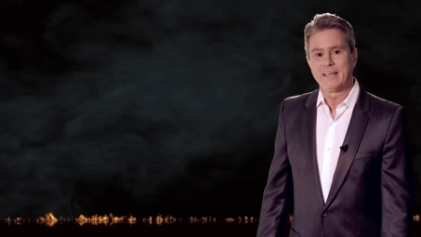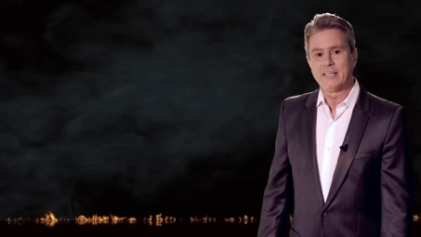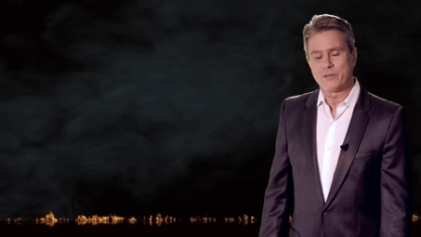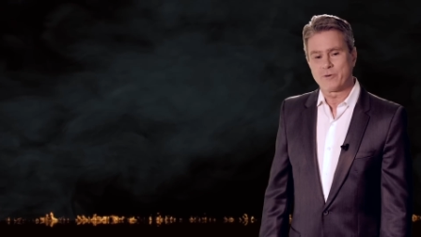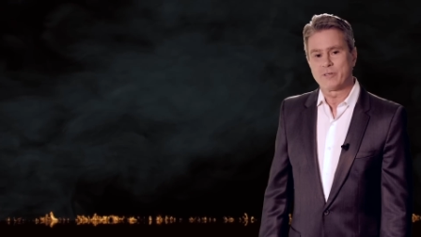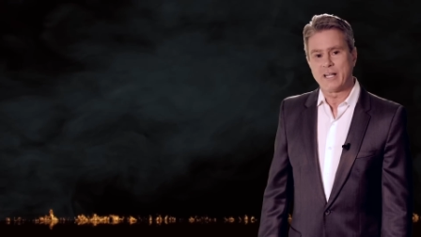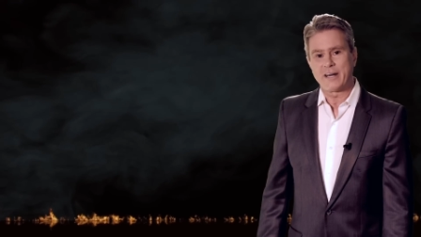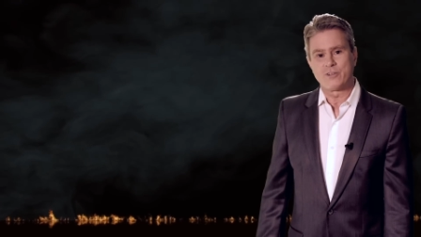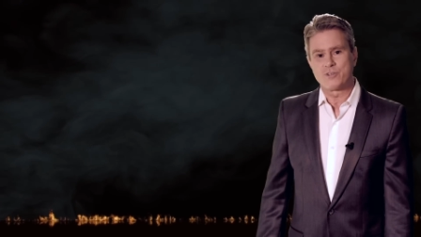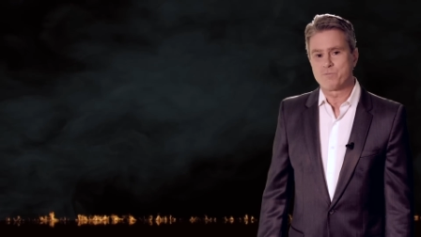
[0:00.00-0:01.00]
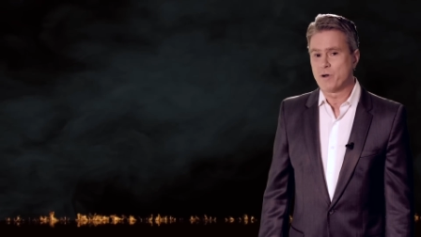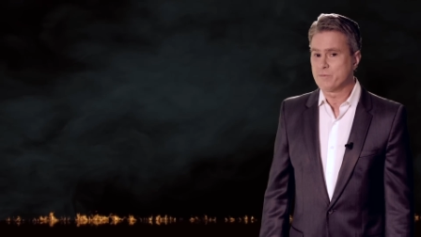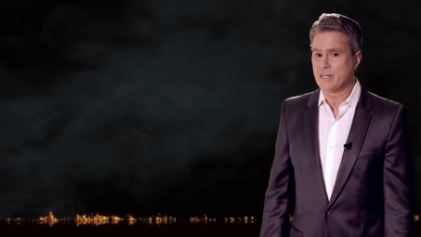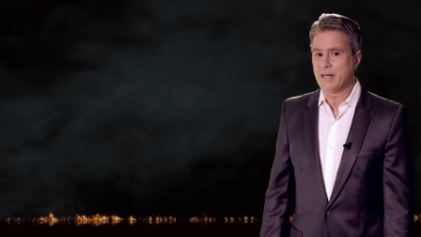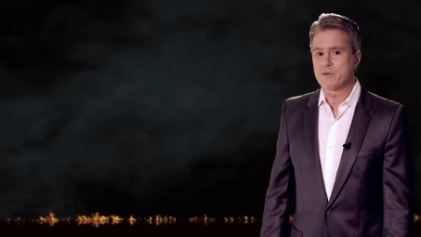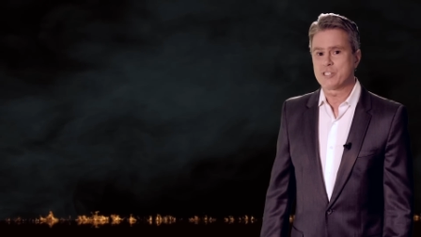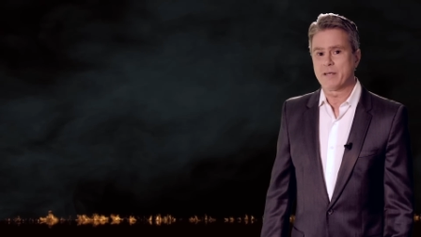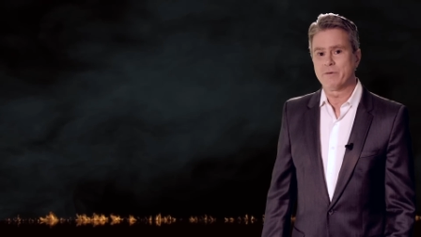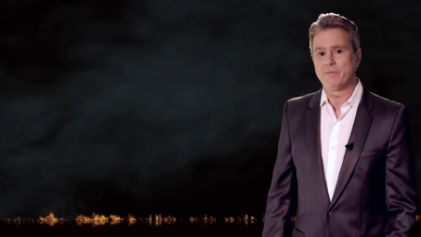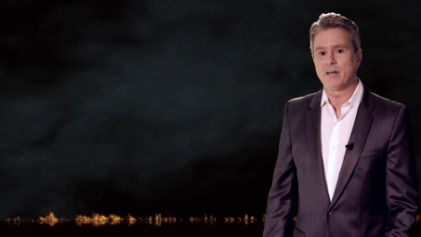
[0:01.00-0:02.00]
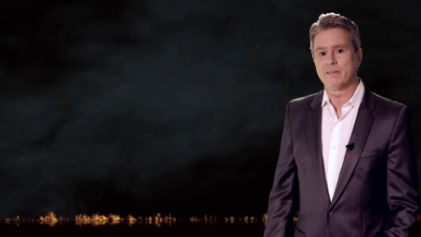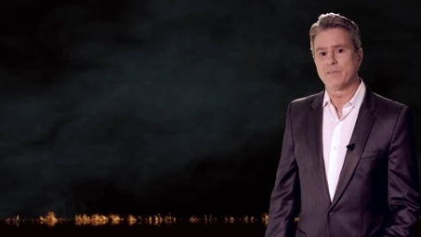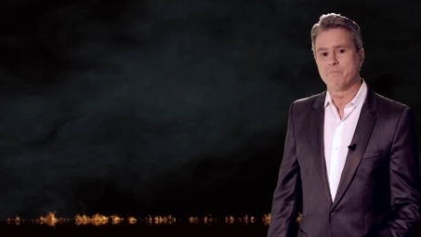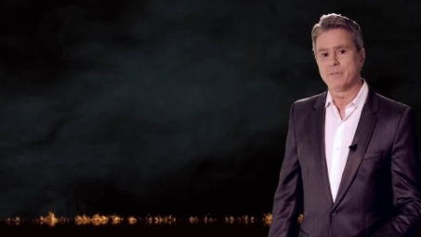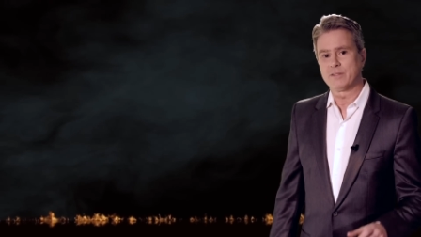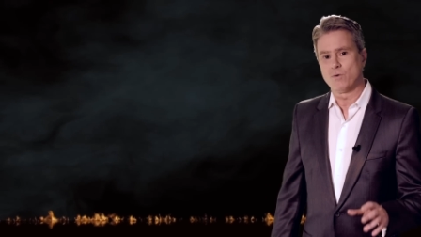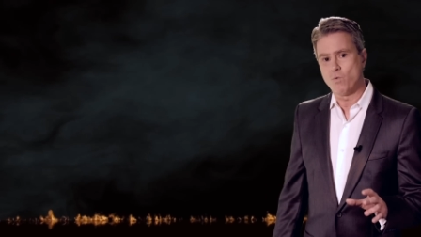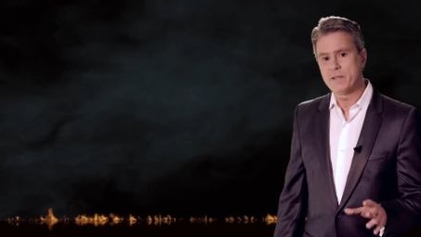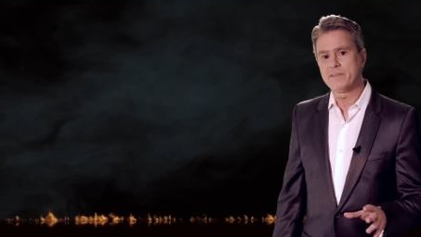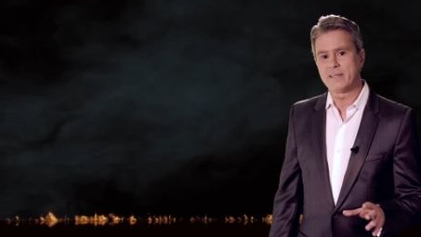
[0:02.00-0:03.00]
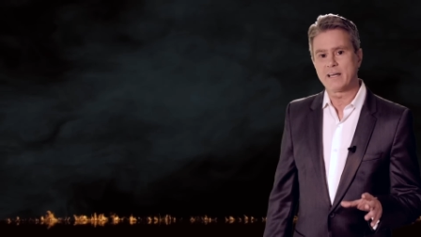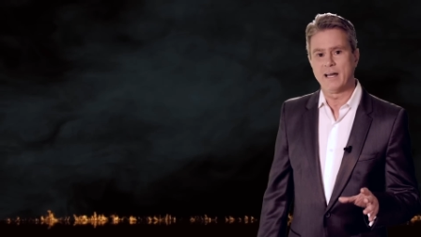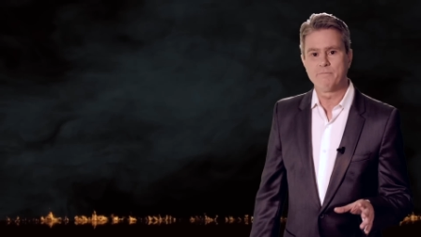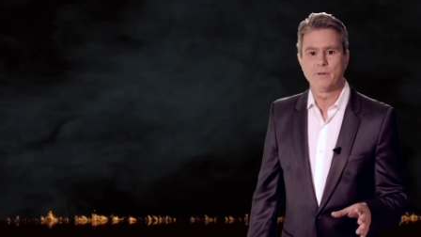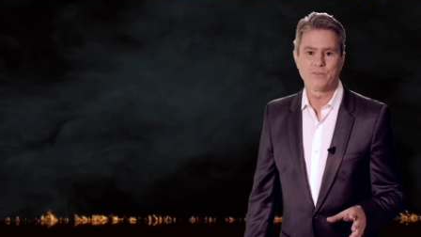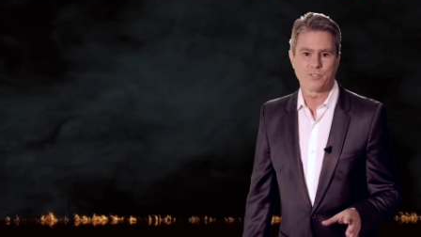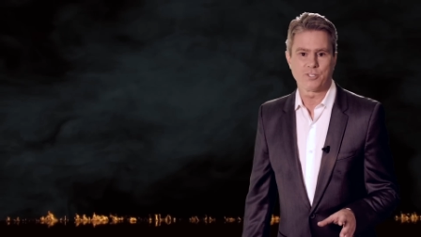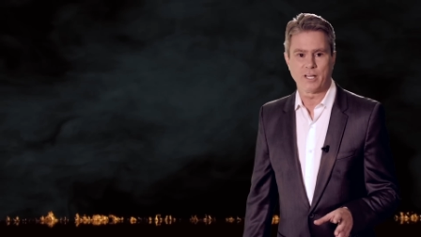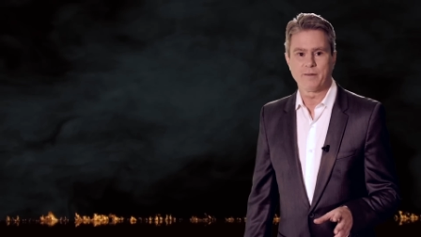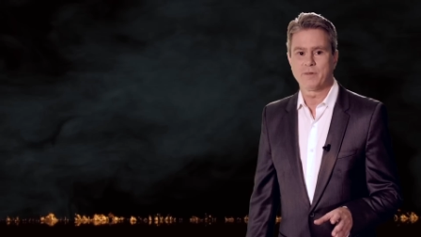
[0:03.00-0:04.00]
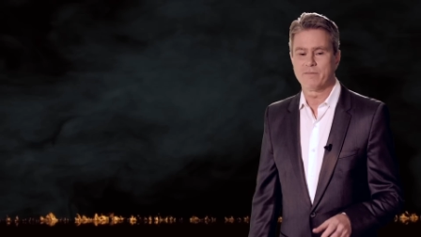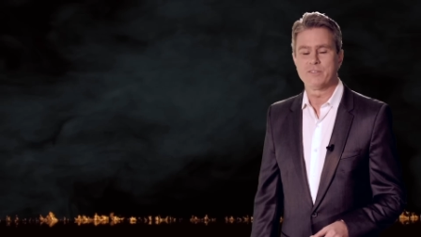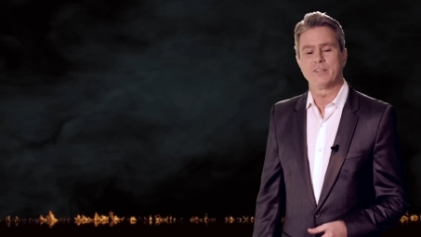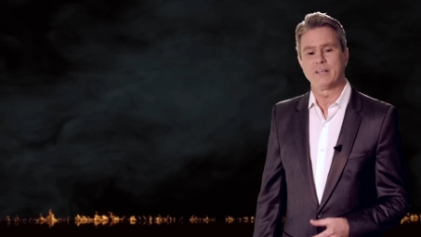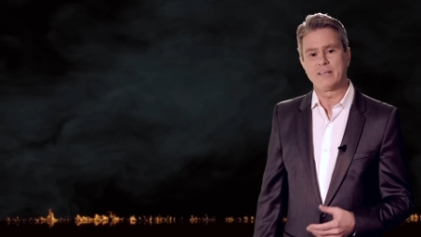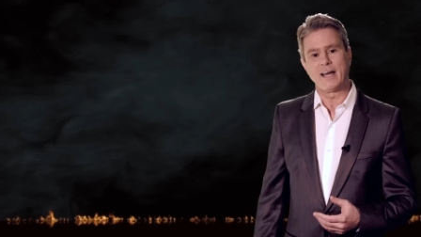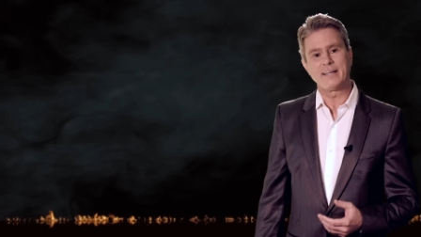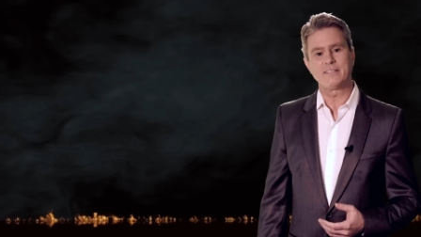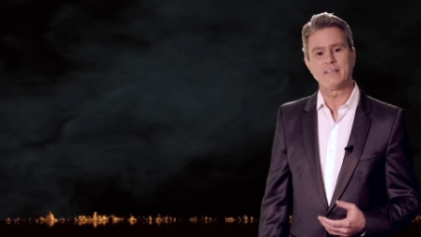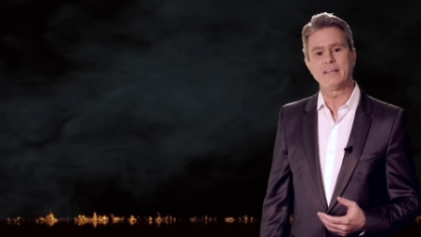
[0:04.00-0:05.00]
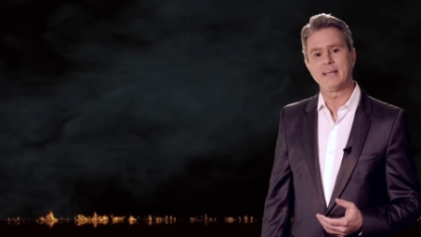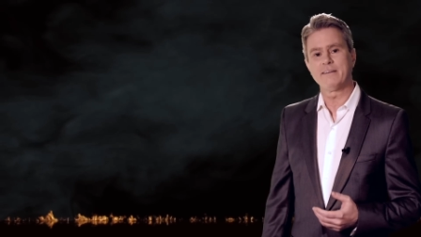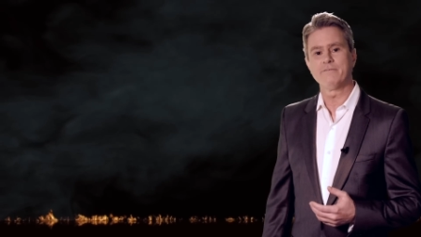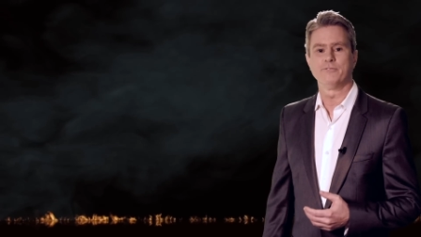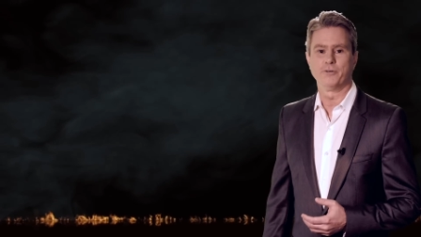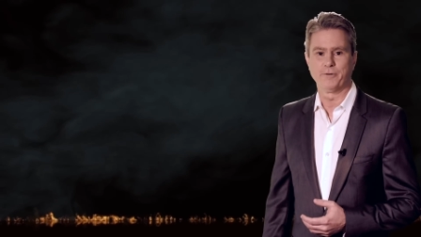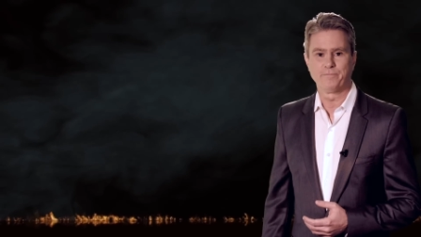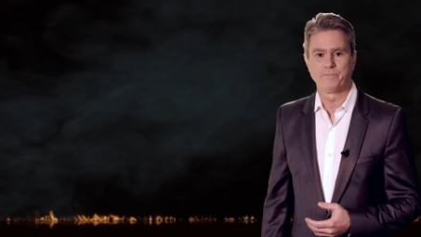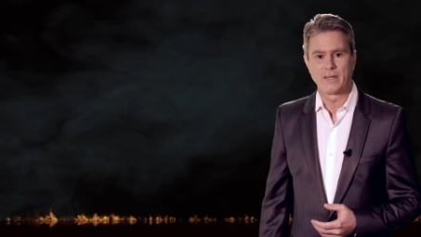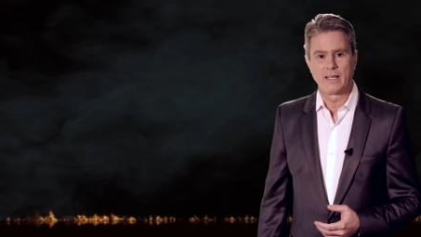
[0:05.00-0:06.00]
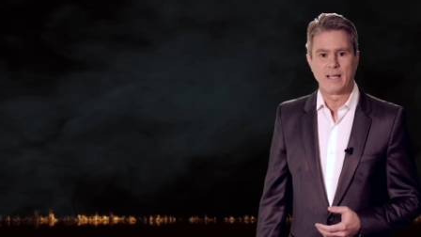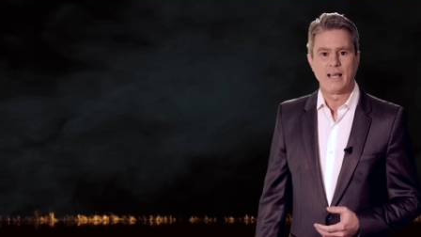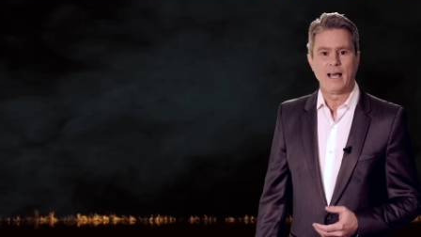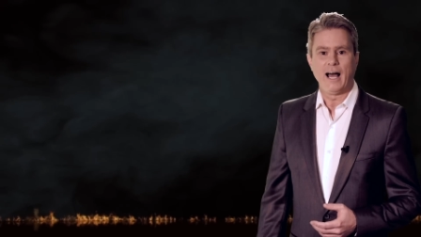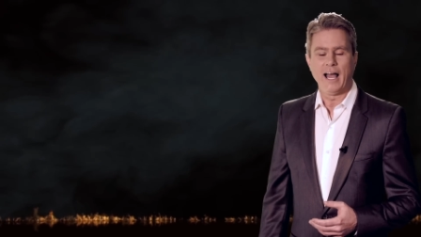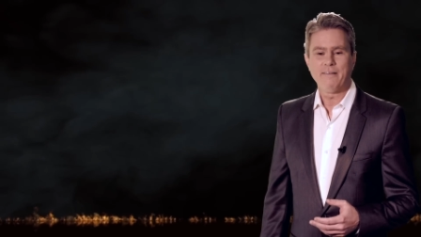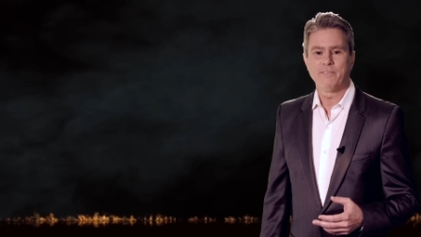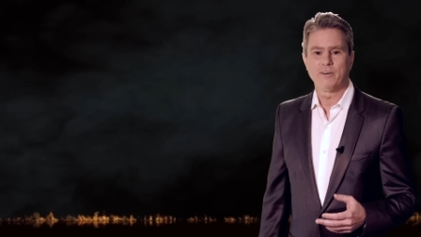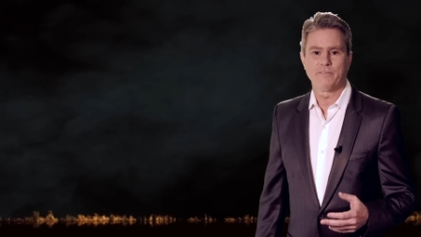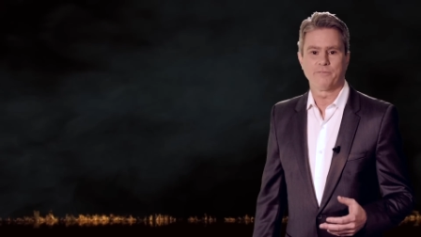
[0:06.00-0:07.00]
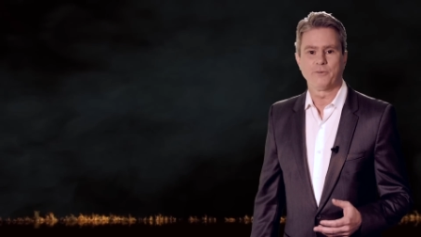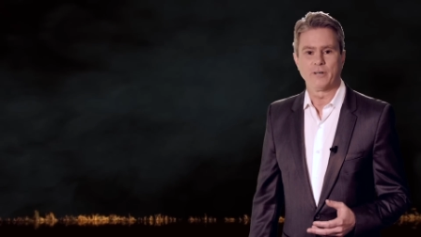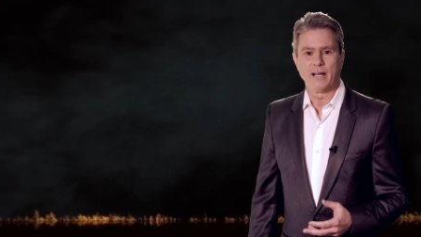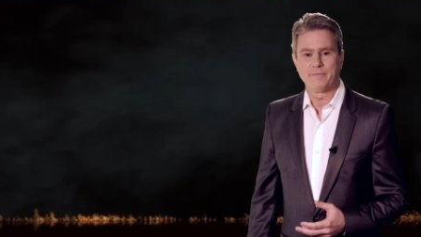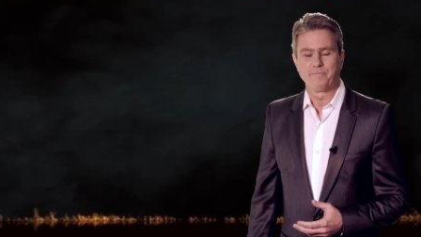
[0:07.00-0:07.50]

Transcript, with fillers: You know, there were a lot of those moments, and I'm ashamed of all of them, but the one thing I'm most ashamed of is that in 1984, I voted for...